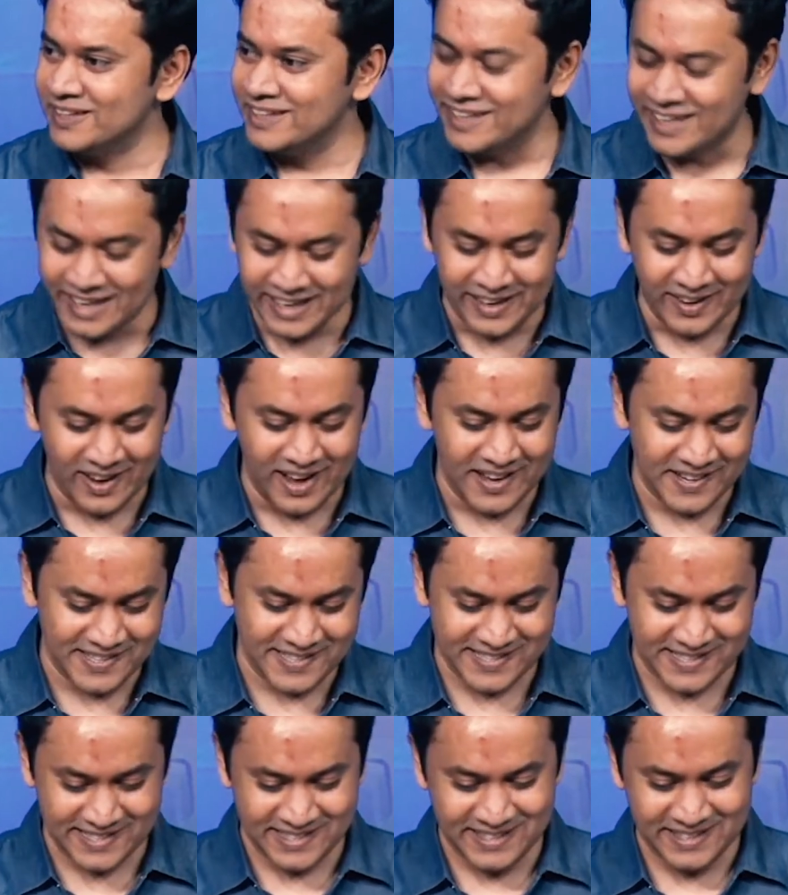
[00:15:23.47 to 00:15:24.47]

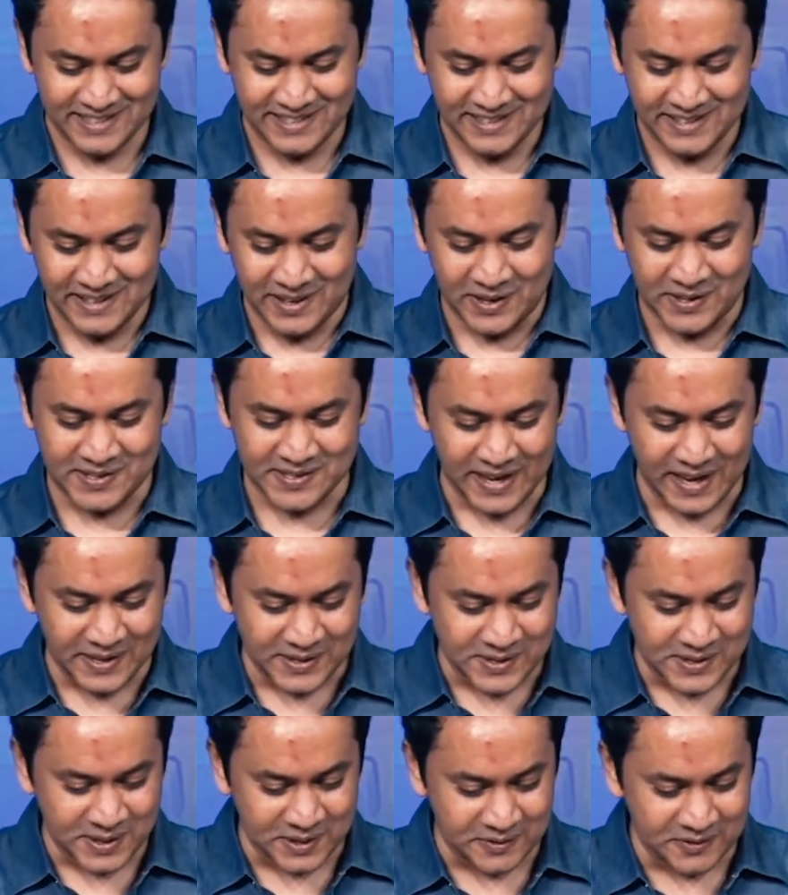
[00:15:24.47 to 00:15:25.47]
Chaos, a
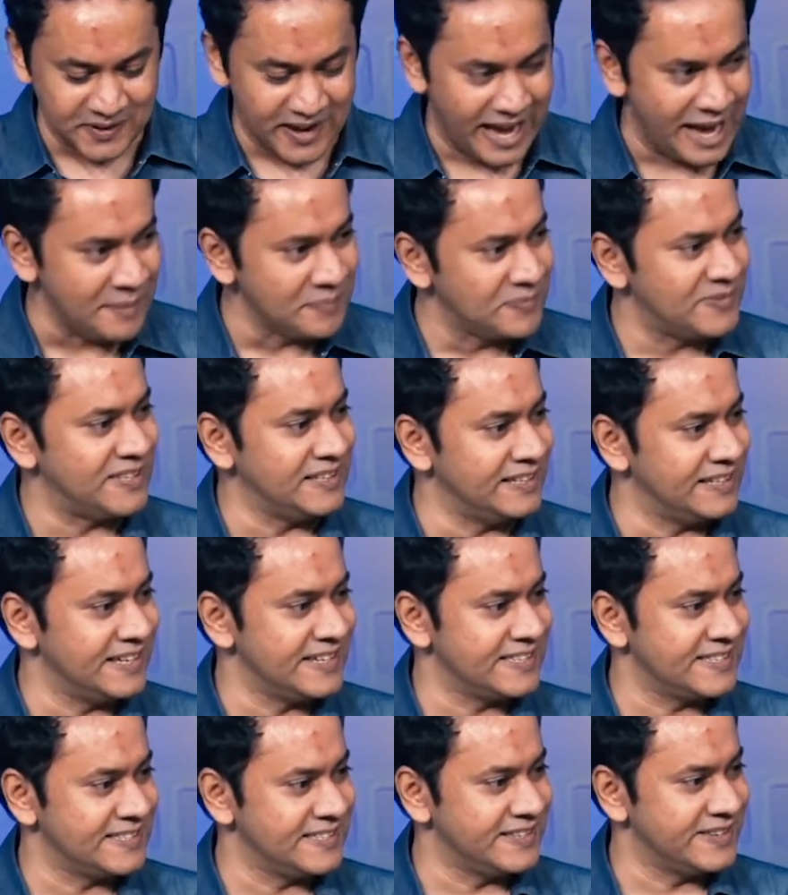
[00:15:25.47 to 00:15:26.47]
sense of
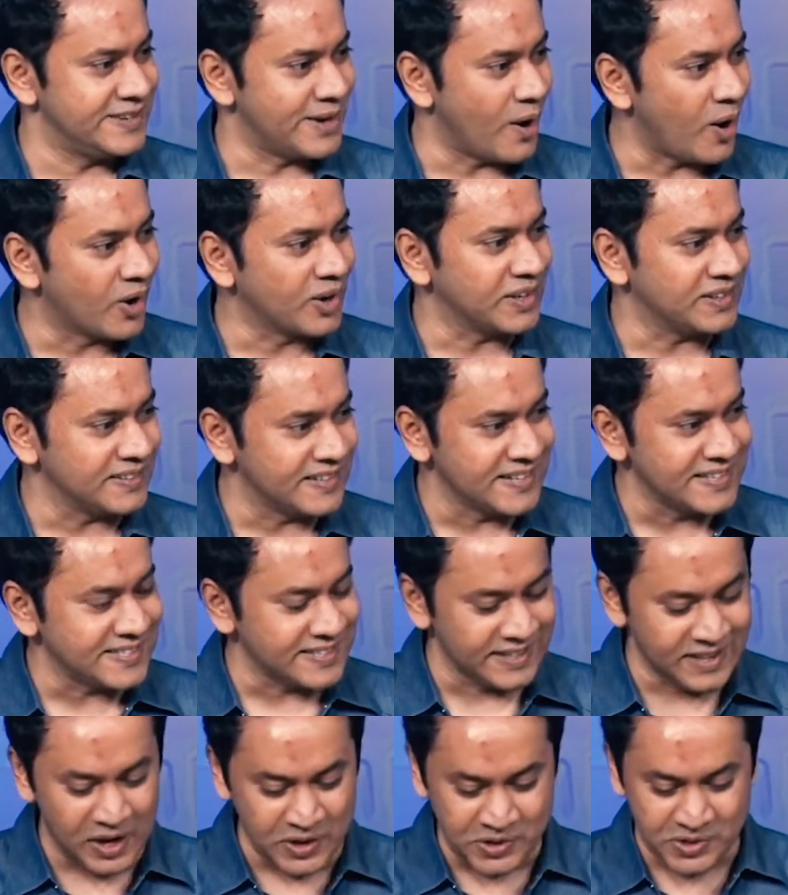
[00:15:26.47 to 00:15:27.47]
emptiness, darkness,
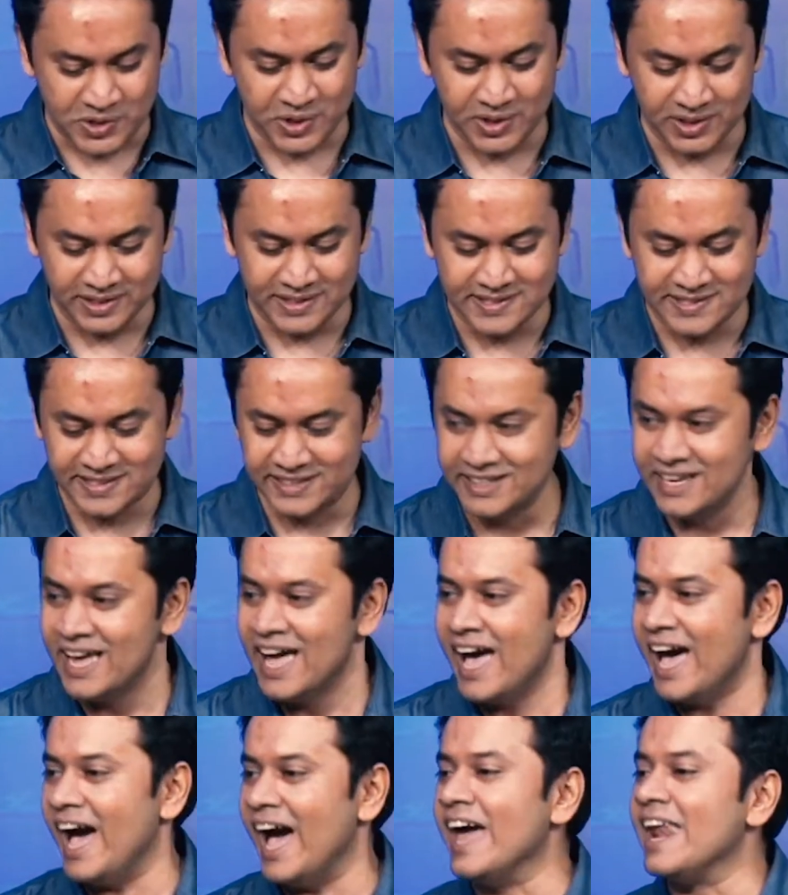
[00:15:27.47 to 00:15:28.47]
and uncertainty.
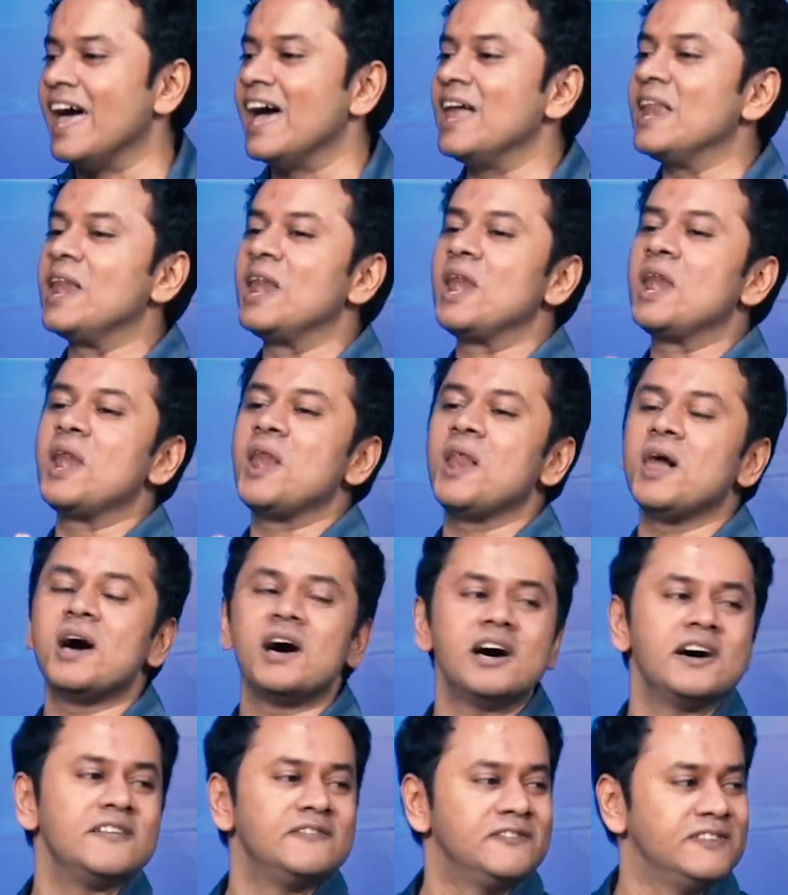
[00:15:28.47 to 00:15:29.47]
And I
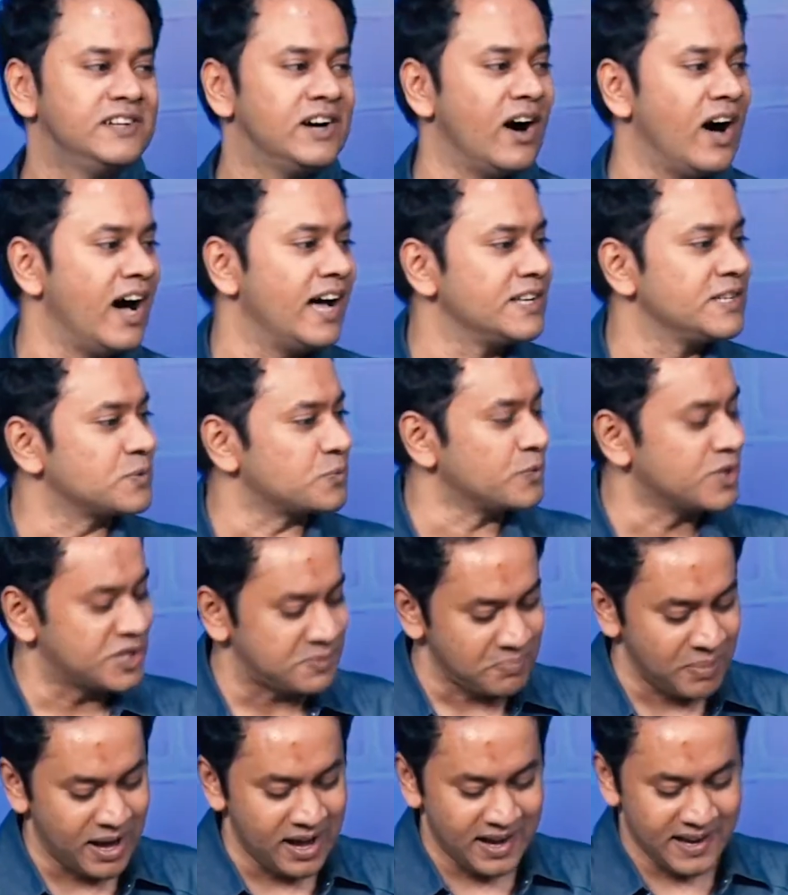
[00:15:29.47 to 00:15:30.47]
love God's
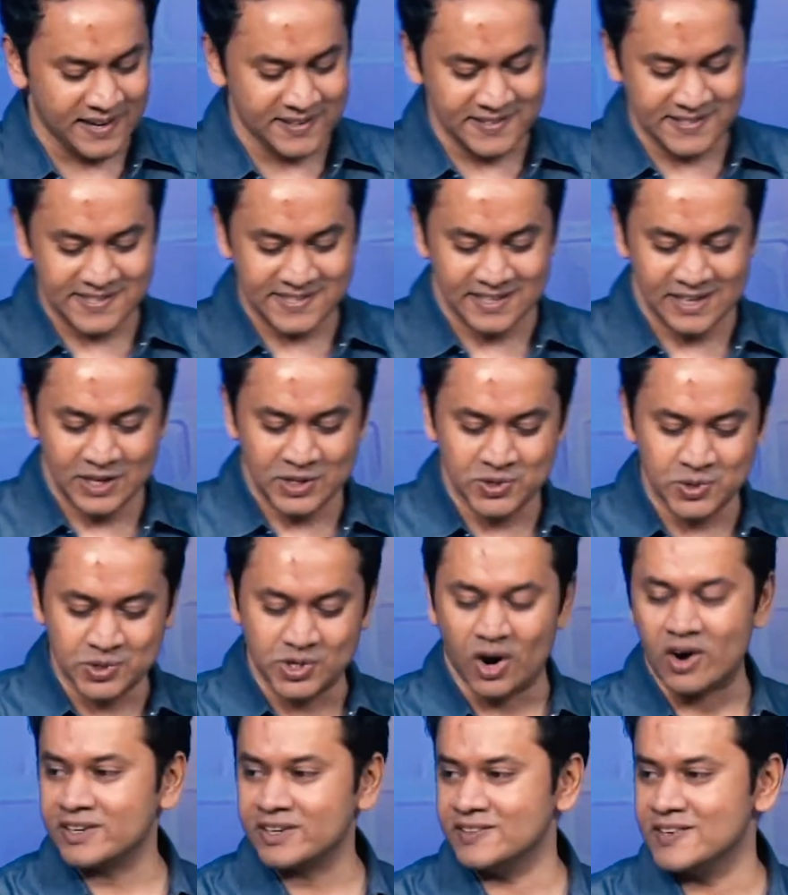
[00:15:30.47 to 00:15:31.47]
response to
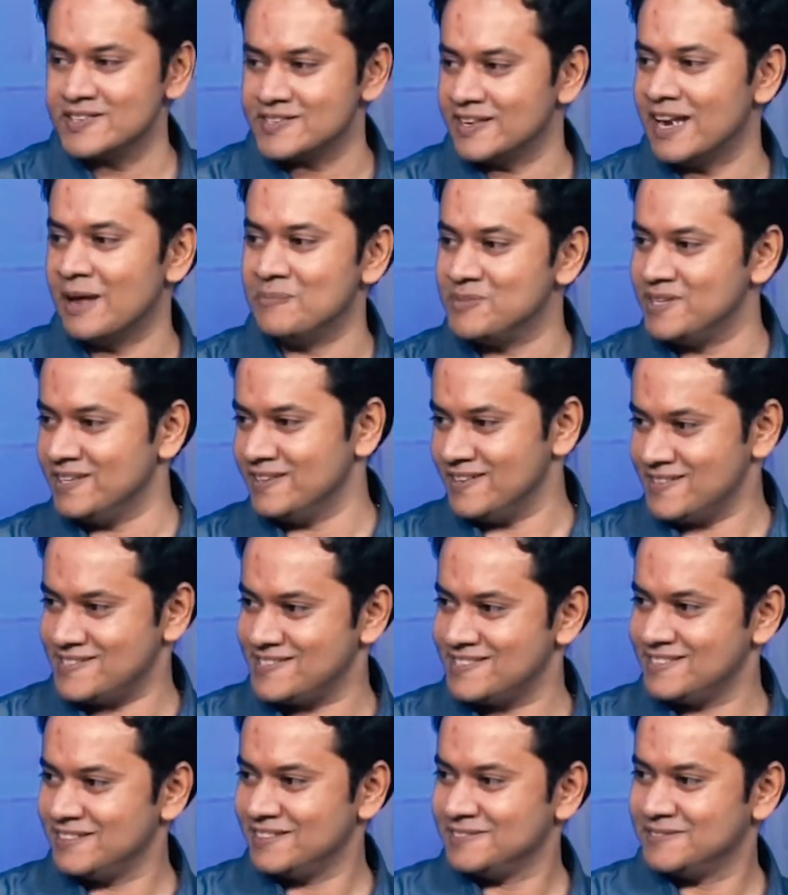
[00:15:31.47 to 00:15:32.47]
darkness and
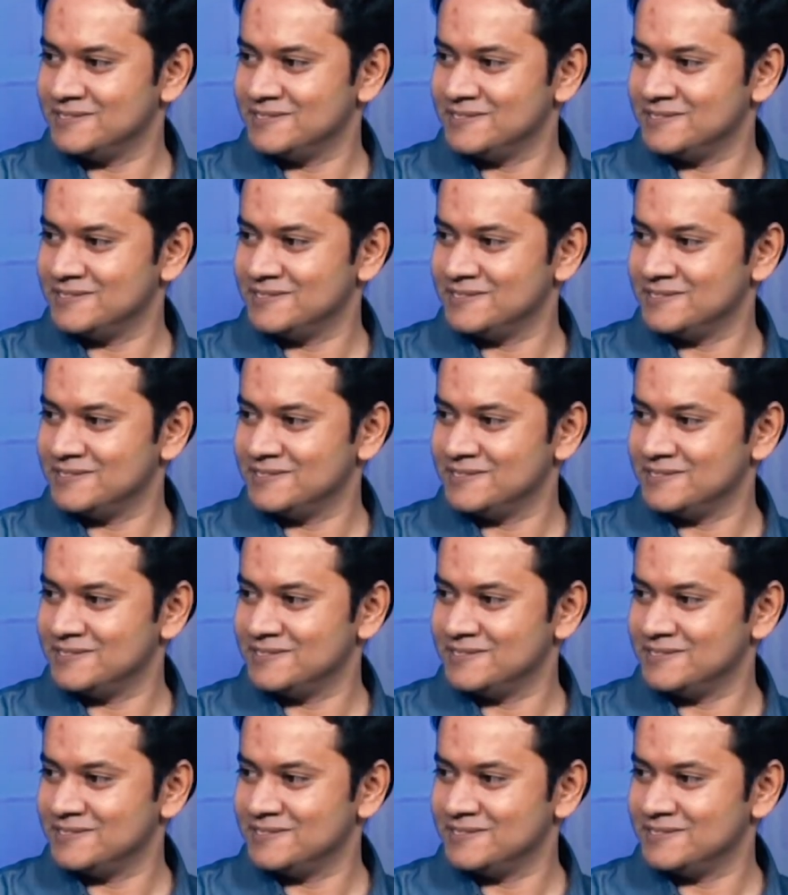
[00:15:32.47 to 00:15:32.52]
emptiness.